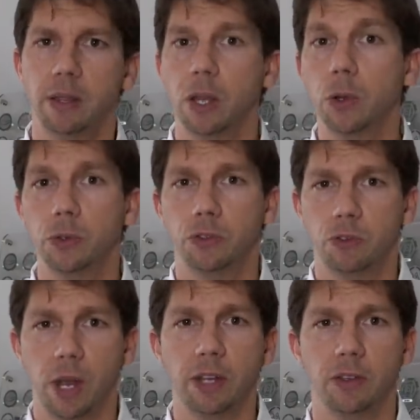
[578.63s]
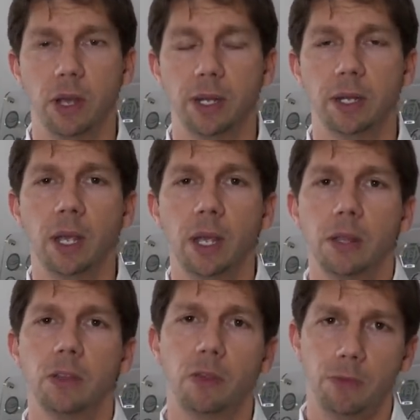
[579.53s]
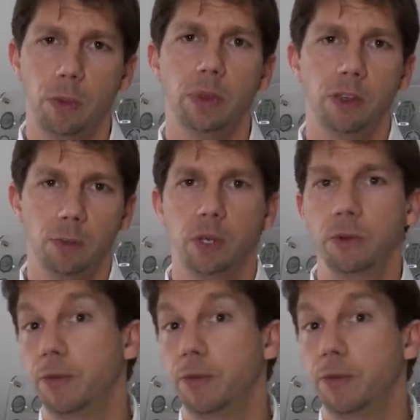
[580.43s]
and those trackside, there's a few things we do.